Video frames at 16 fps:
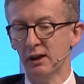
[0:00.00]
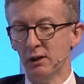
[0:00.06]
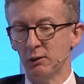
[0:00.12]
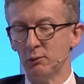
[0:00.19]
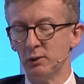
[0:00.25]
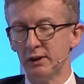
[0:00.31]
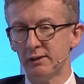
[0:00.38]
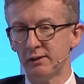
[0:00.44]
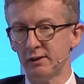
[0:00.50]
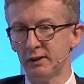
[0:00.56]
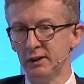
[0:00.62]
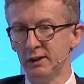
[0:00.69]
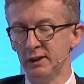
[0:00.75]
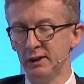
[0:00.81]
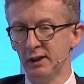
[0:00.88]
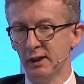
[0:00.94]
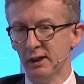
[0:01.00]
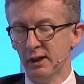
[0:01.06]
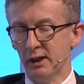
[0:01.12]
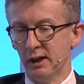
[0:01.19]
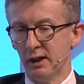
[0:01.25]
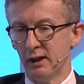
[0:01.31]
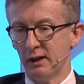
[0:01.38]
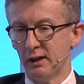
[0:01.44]
We see
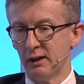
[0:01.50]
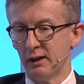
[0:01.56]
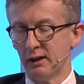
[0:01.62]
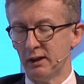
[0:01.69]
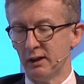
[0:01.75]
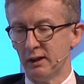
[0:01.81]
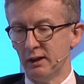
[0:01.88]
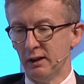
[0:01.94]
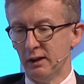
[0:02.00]
a